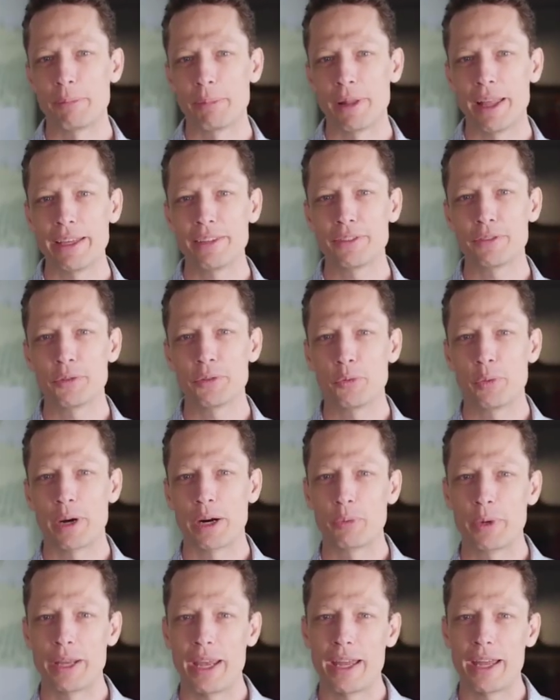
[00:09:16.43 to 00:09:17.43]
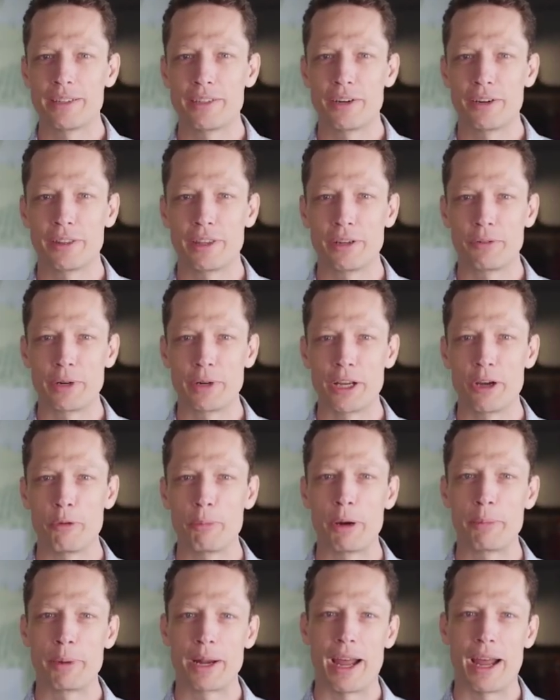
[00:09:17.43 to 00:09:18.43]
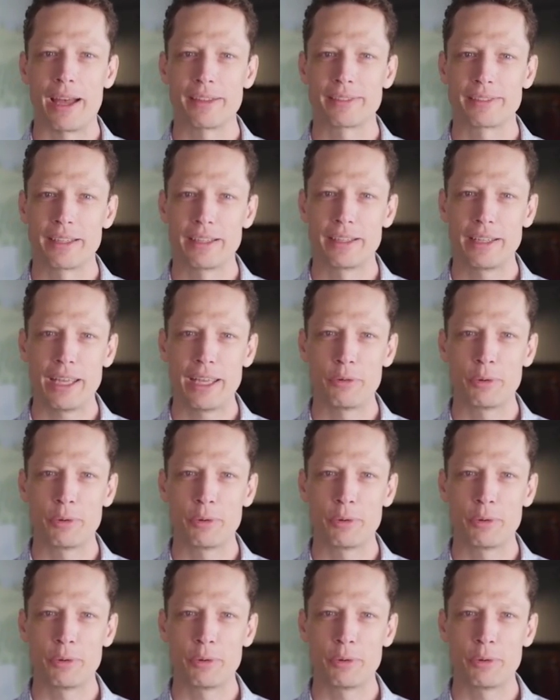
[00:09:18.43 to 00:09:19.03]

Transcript: At the place where we entered the Rio Bobanasa,